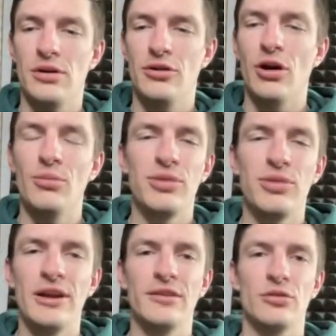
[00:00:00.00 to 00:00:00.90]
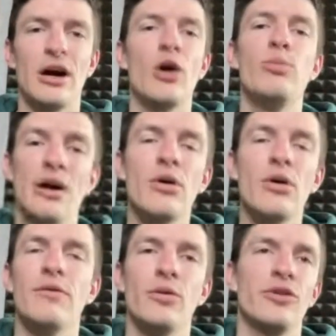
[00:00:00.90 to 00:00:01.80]
complex or how
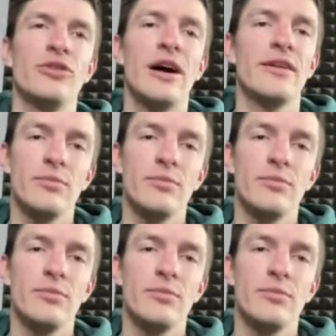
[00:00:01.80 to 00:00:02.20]
powerful the task